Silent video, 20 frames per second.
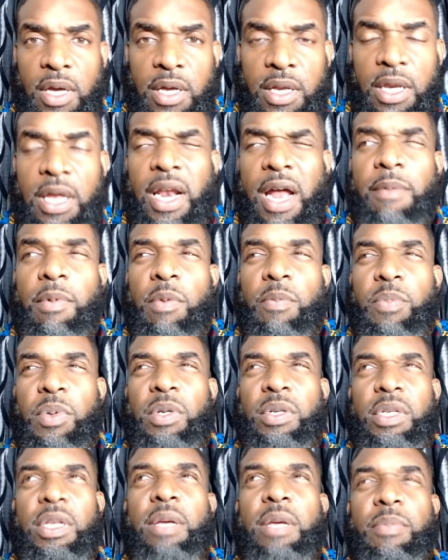And I
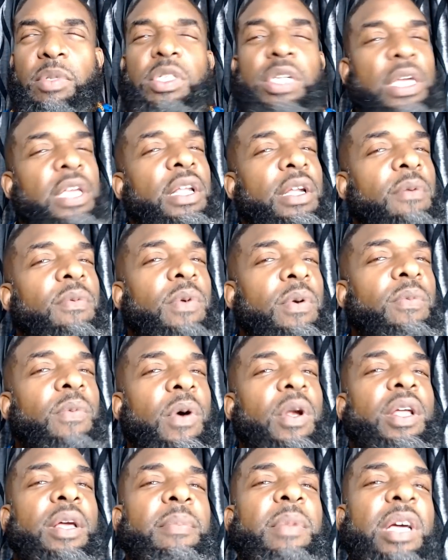would, in particular, would
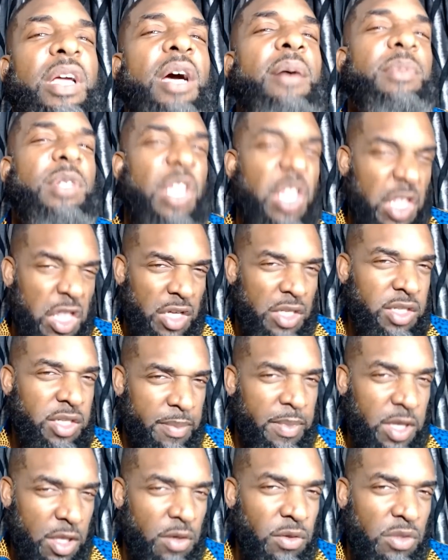want him to come to
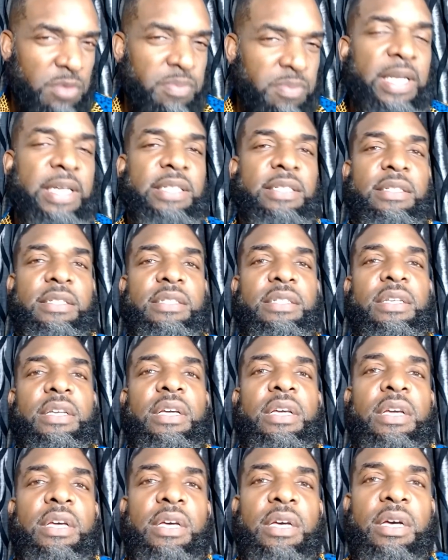some of those places
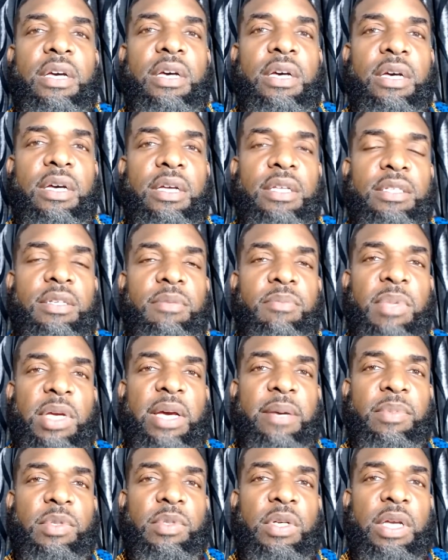to
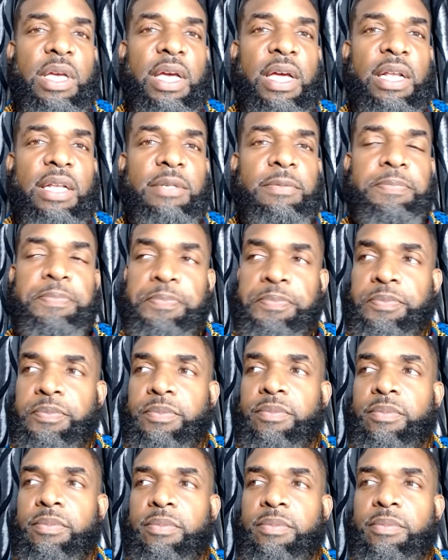be able to get,
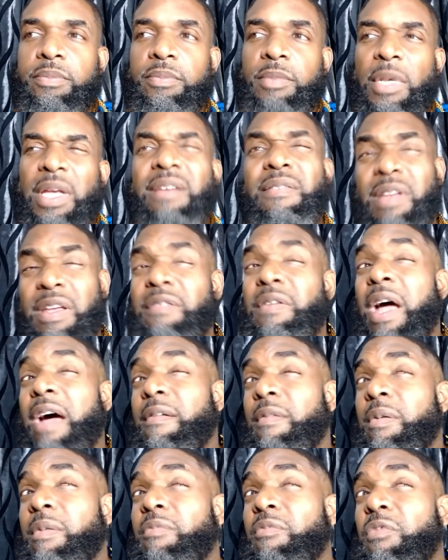and
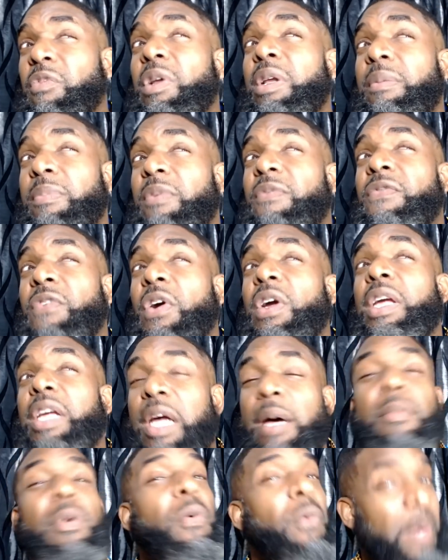I would really prefer he
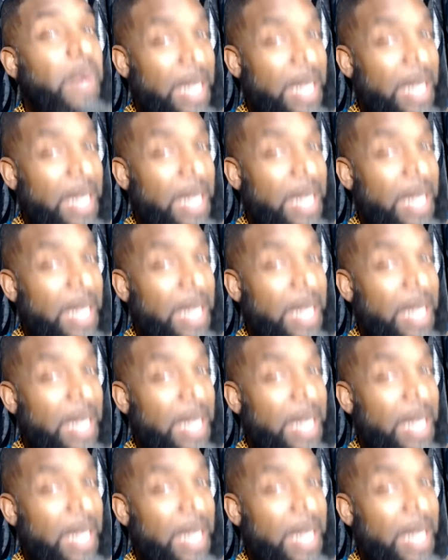come to